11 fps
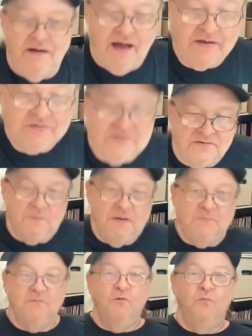As
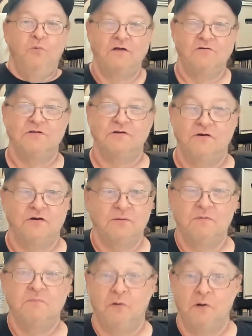people who watch the Kirkham
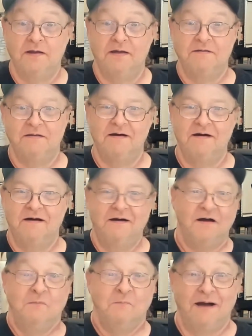Report and
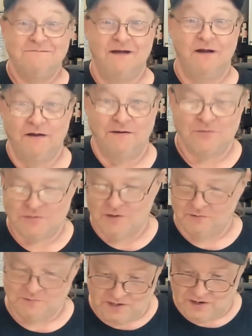my various
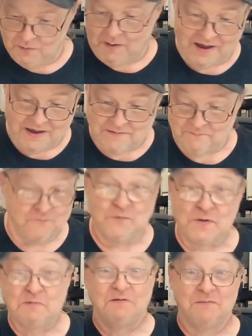shows know, I am
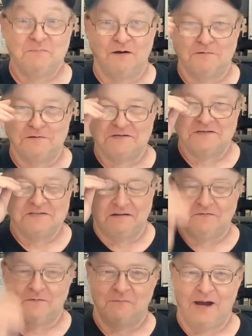frequently purchasing stuff
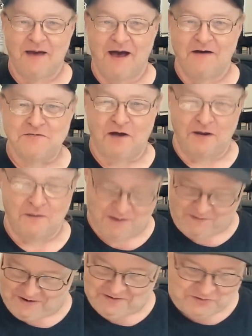from my pals Don and
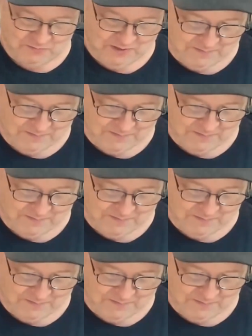Mary at Two Hip